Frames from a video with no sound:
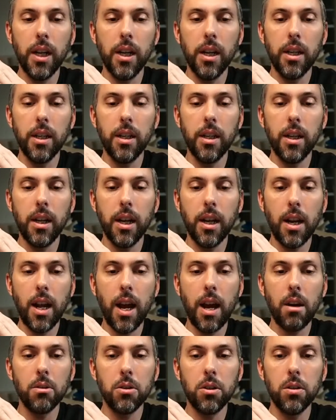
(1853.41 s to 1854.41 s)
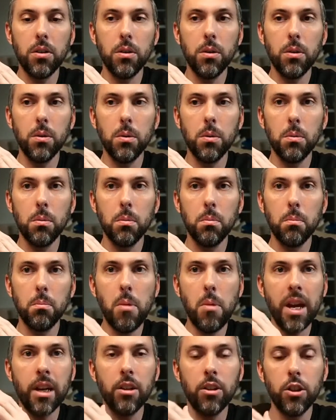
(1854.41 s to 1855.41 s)
and how to
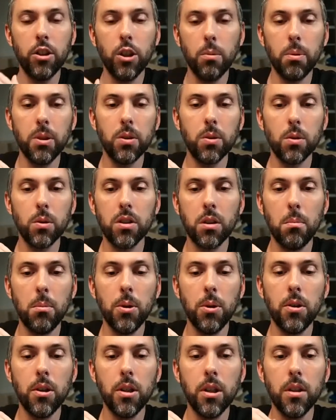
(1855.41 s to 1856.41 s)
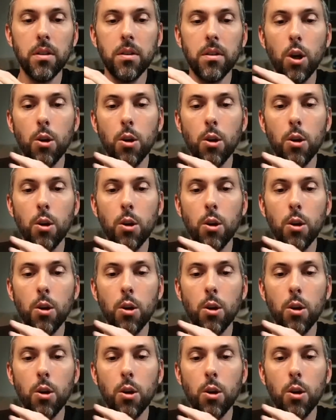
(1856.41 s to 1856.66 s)
manage open source communities.